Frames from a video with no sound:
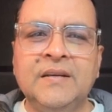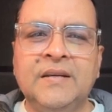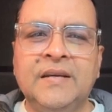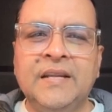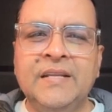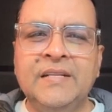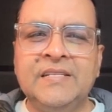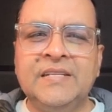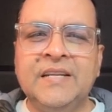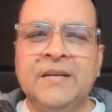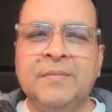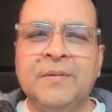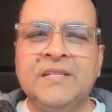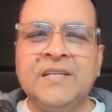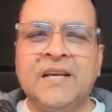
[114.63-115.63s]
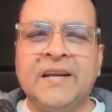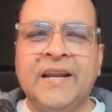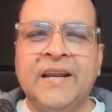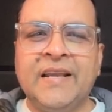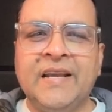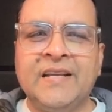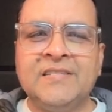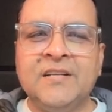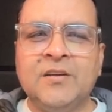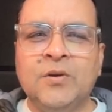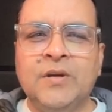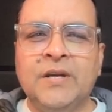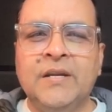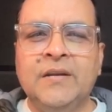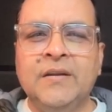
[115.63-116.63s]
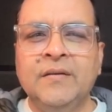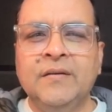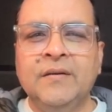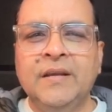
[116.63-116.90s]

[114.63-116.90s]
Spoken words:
green statements are getting executed